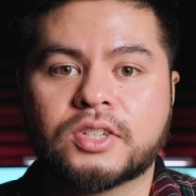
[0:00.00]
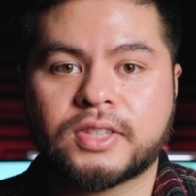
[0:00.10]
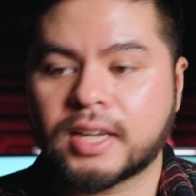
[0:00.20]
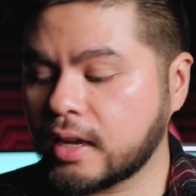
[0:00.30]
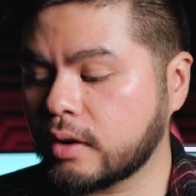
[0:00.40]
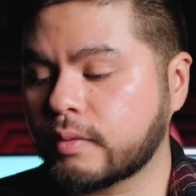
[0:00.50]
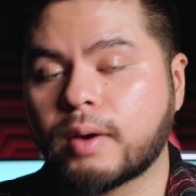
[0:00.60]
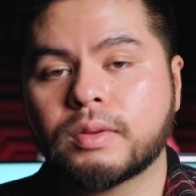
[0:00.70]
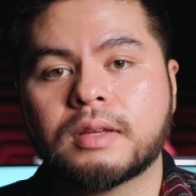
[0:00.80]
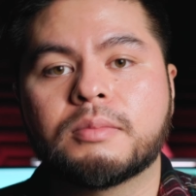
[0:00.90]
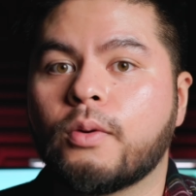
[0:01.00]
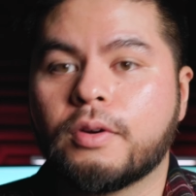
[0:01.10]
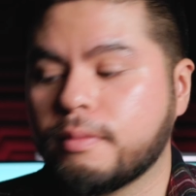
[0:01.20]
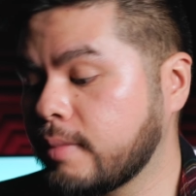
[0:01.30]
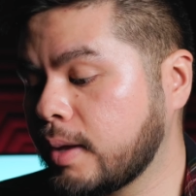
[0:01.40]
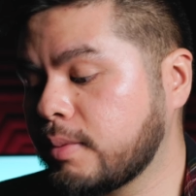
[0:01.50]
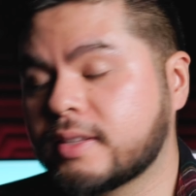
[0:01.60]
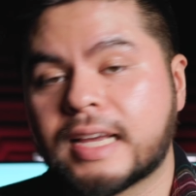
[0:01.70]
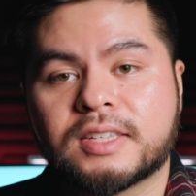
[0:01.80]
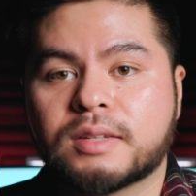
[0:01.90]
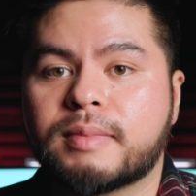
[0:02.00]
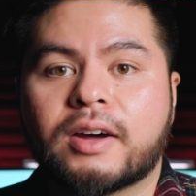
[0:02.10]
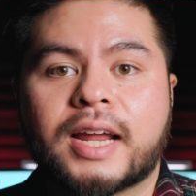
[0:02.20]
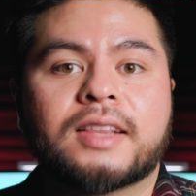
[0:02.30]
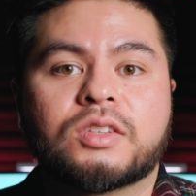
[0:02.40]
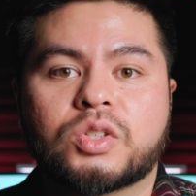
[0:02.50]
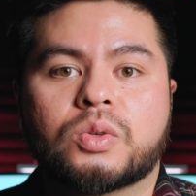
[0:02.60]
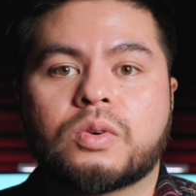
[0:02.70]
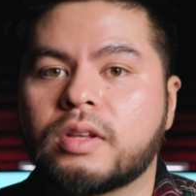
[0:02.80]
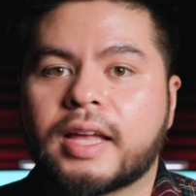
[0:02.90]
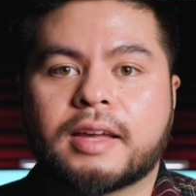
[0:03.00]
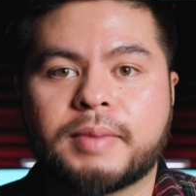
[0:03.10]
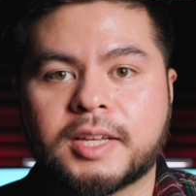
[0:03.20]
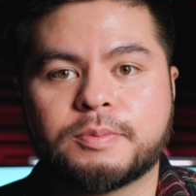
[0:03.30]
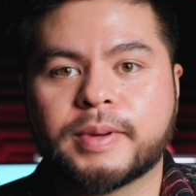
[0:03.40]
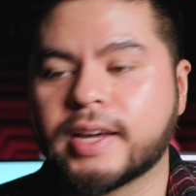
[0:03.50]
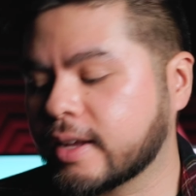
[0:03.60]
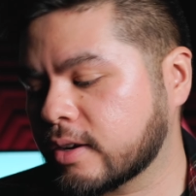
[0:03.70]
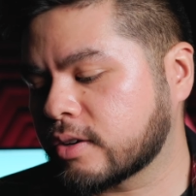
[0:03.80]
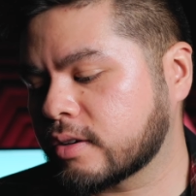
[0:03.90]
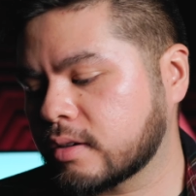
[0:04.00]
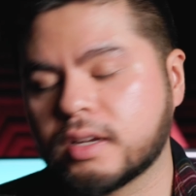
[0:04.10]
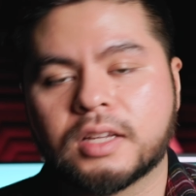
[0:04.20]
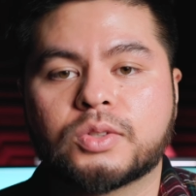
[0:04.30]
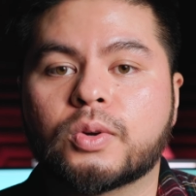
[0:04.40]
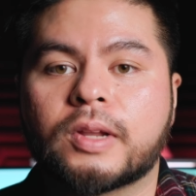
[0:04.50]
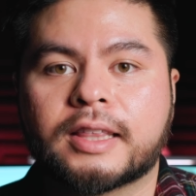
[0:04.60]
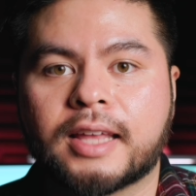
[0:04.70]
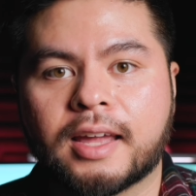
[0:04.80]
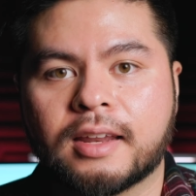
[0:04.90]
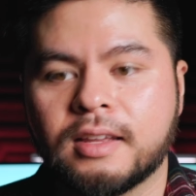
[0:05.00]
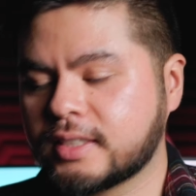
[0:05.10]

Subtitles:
sticking around with them, or maybe test them out at the store like a Best Buy or a store like that.